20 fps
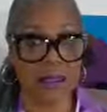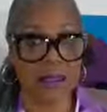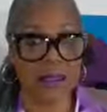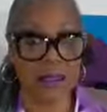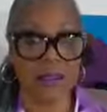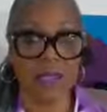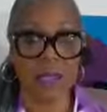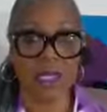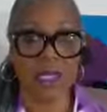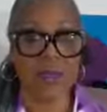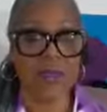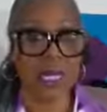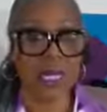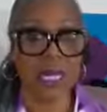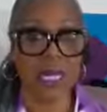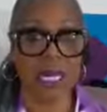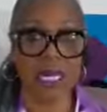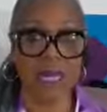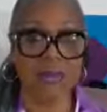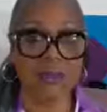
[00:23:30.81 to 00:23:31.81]
What have I
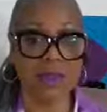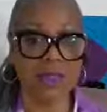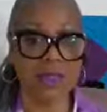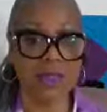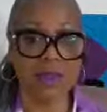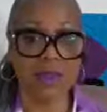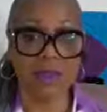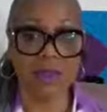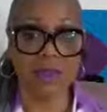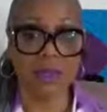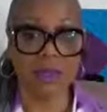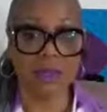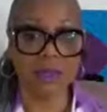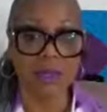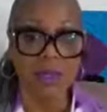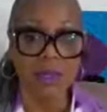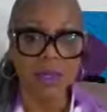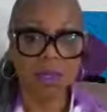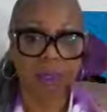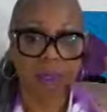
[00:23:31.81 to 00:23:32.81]
come to do?
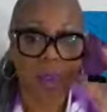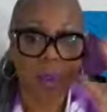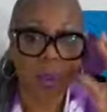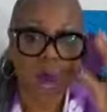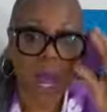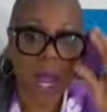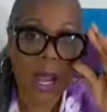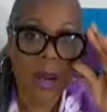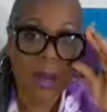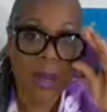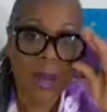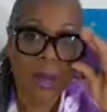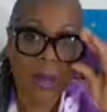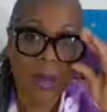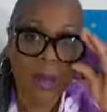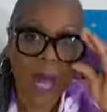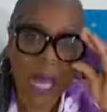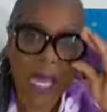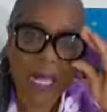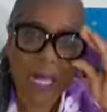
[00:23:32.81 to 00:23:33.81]
Why would
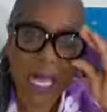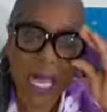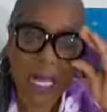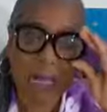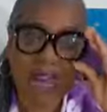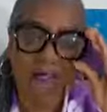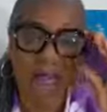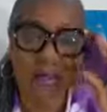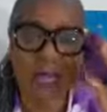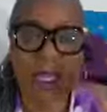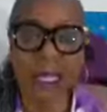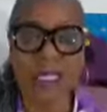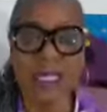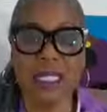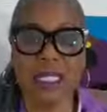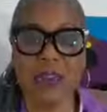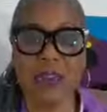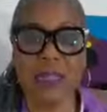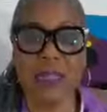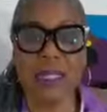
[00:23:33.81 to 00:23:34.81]
my life make a
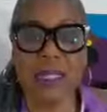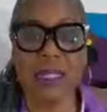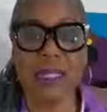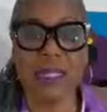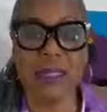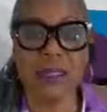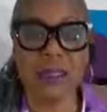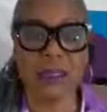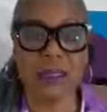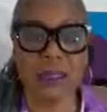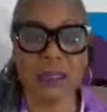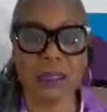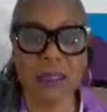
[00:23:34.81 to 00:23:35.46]
difference?